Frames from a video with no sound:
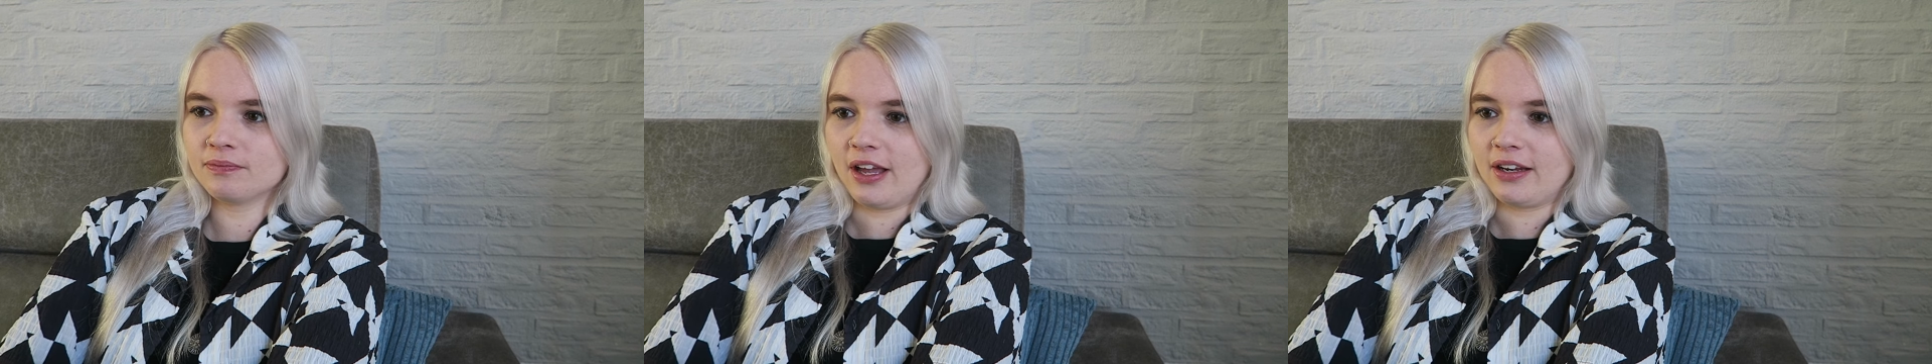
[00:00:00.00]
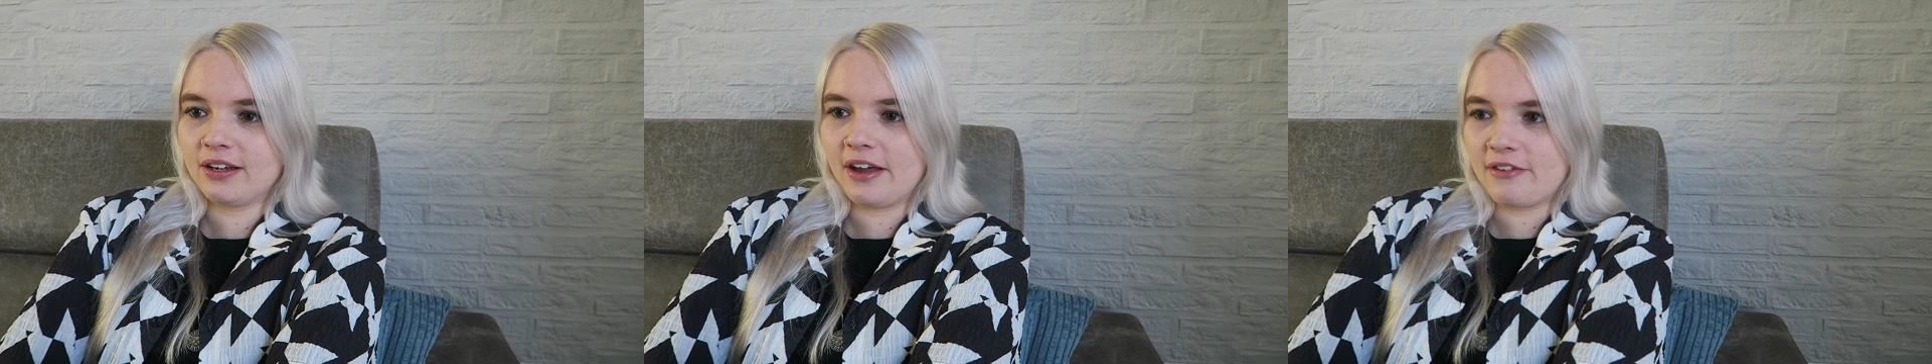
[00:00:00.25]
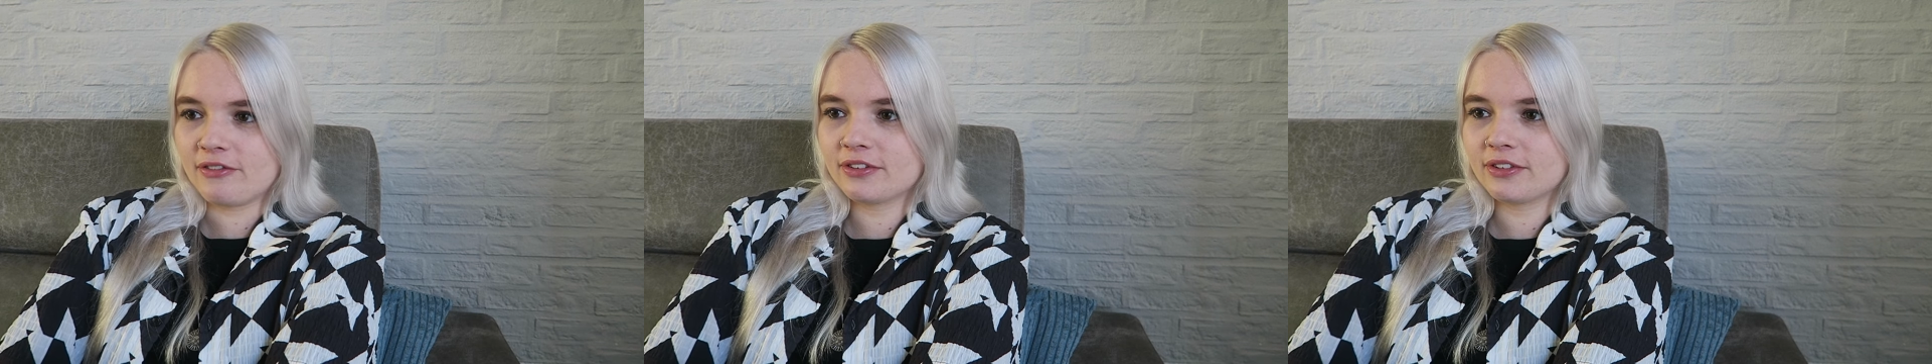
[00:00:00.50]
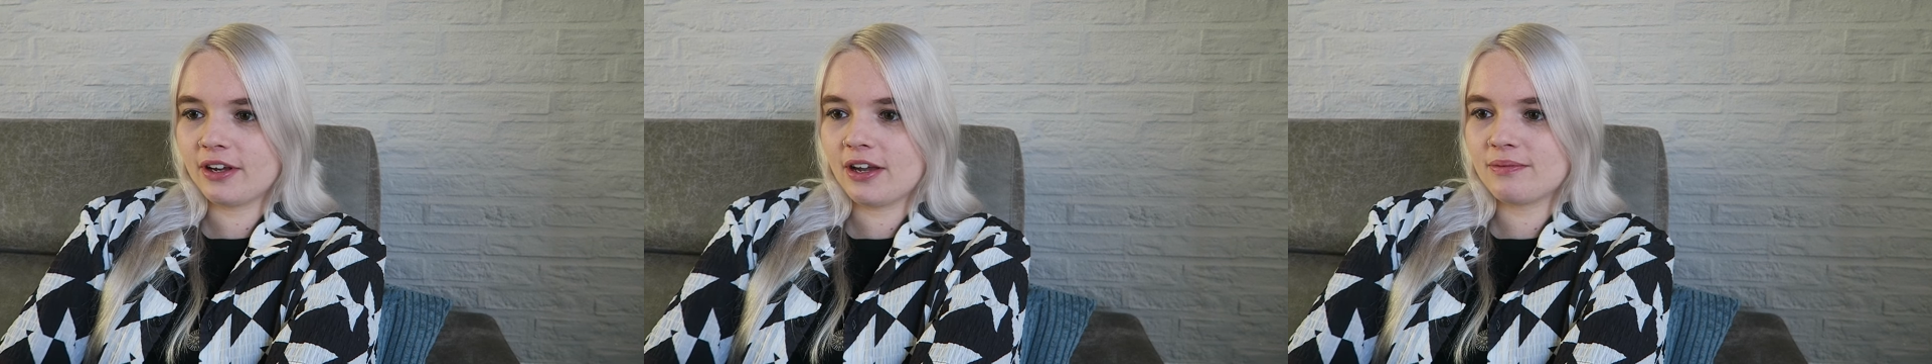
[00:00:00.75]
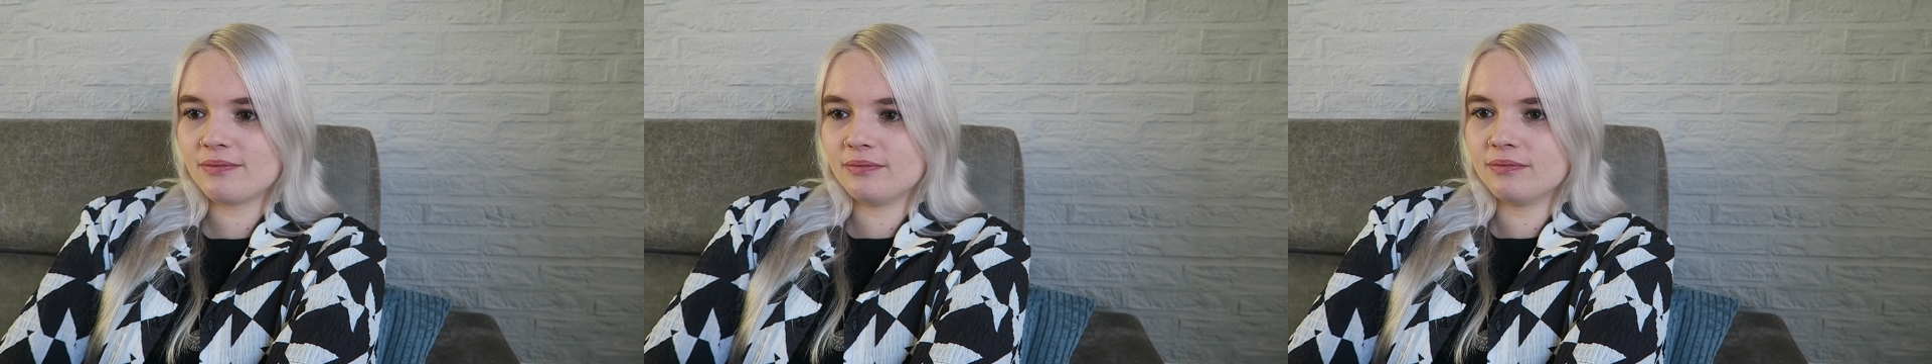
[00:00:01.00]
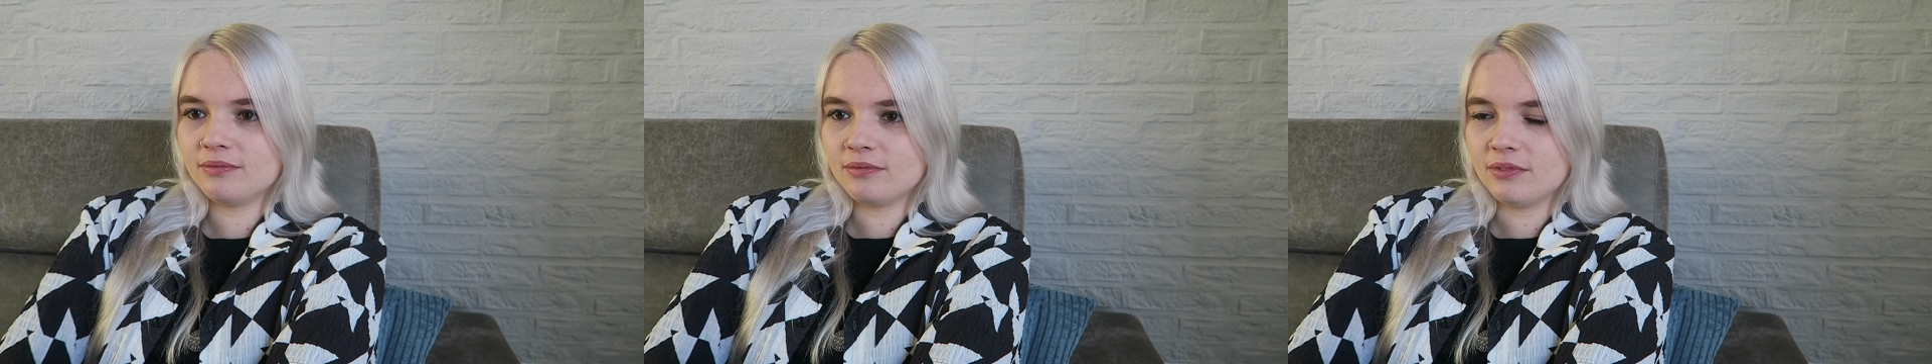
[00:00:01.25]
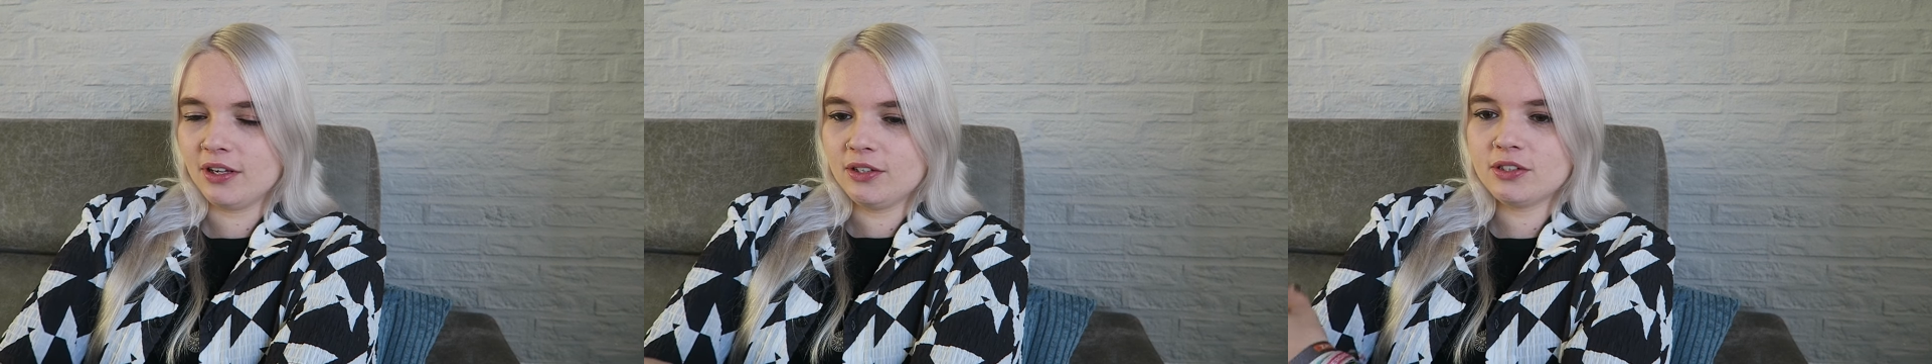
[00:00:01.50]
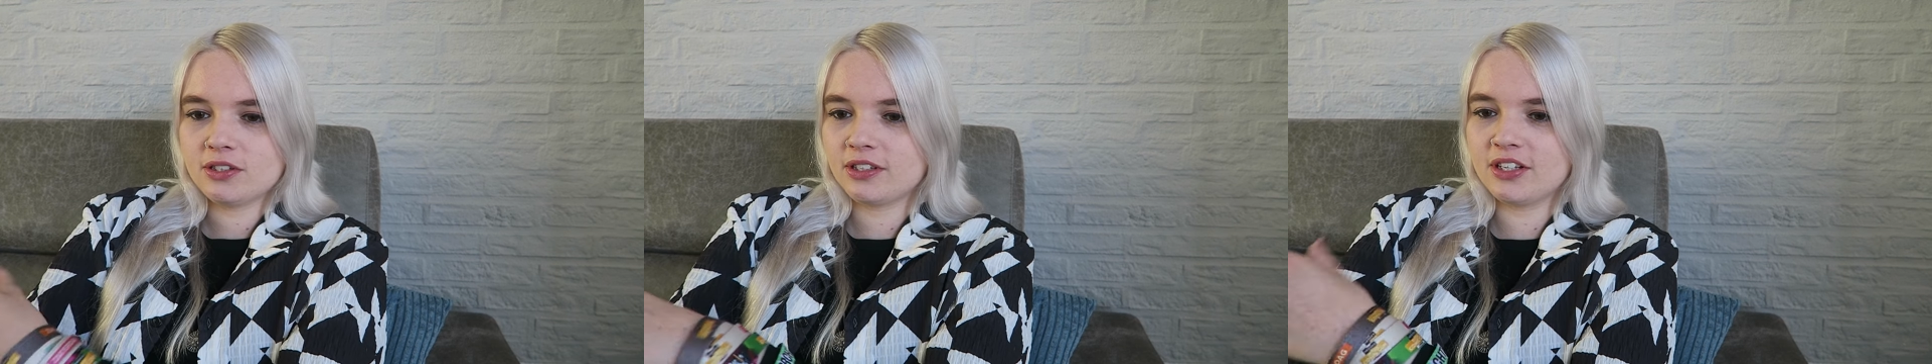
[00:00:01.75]
and every time they
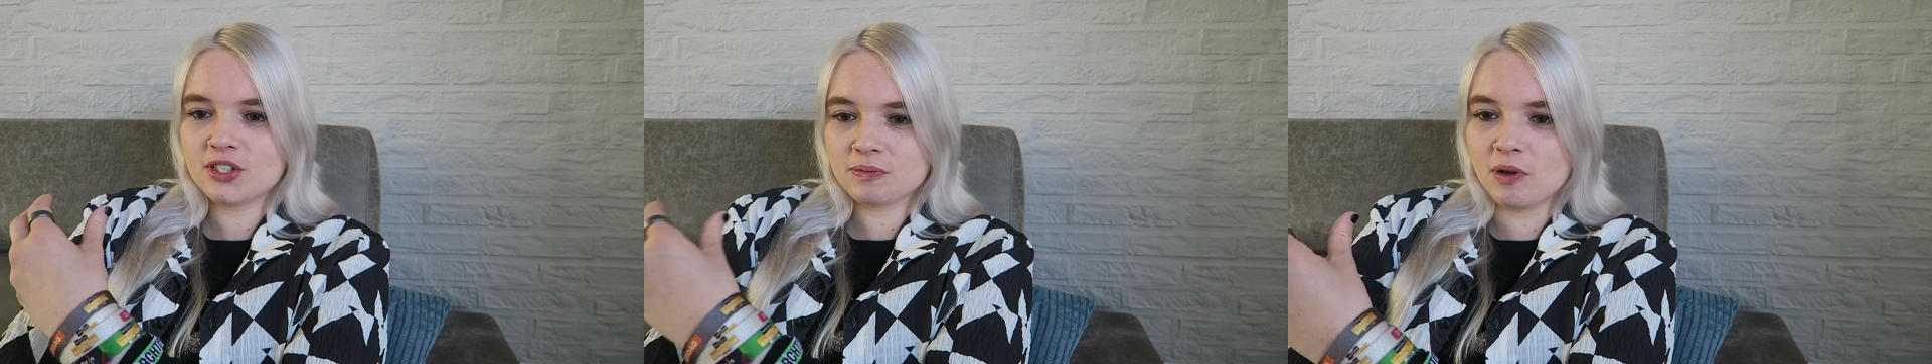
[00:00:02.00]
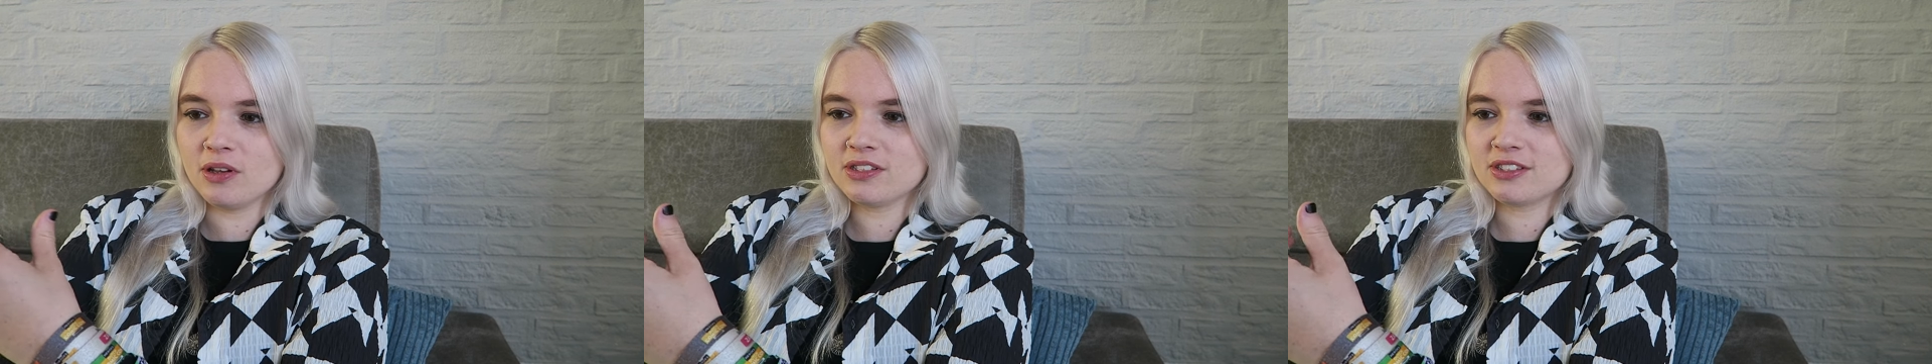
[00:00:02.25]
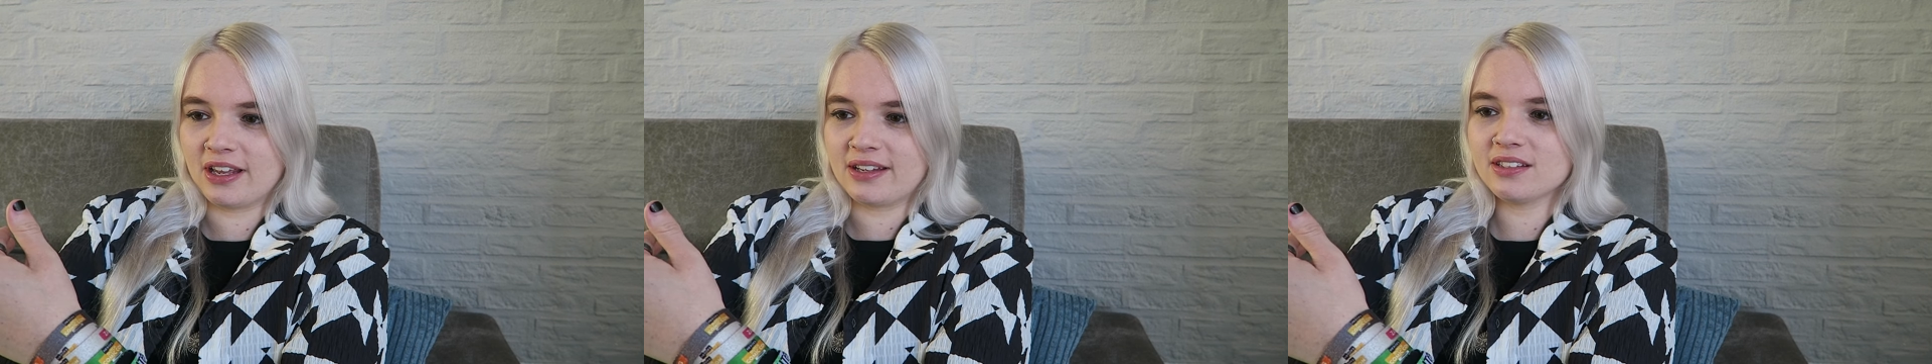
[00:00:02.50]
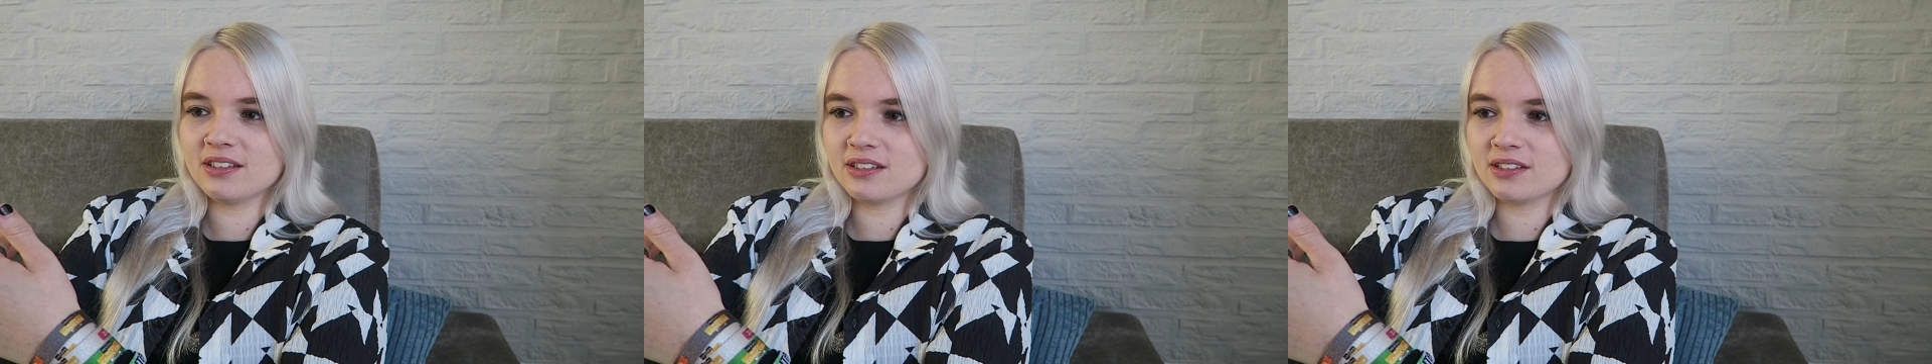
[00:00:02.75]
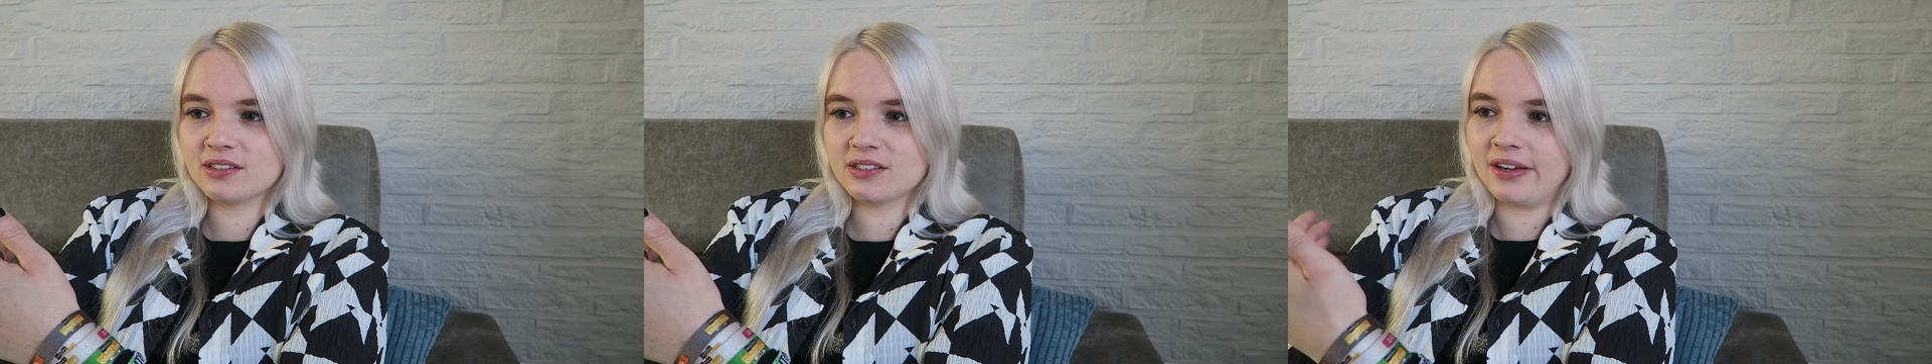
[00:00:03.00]
just say small sentences,